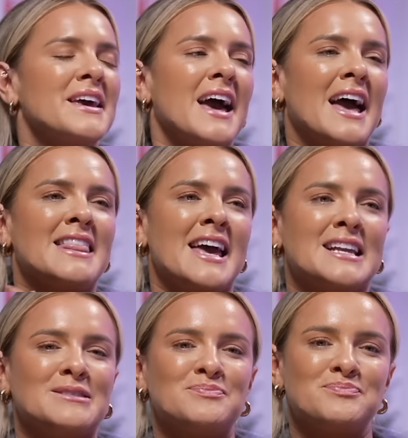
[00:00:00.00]
And
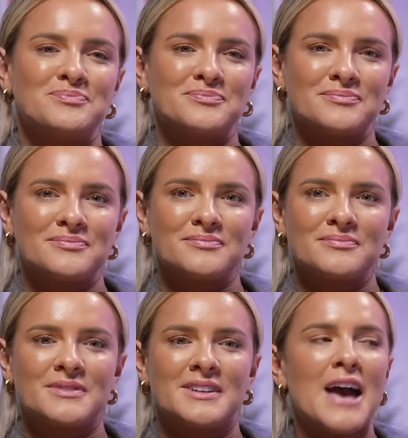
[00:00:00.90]
then
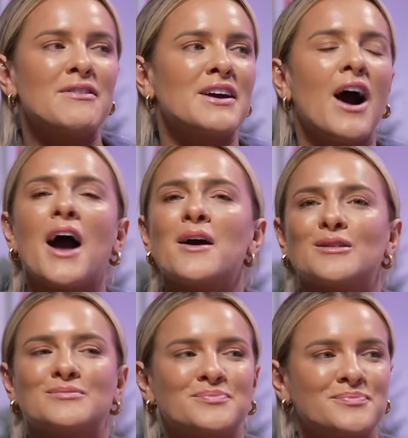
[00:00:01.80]
Kevin, Kyle,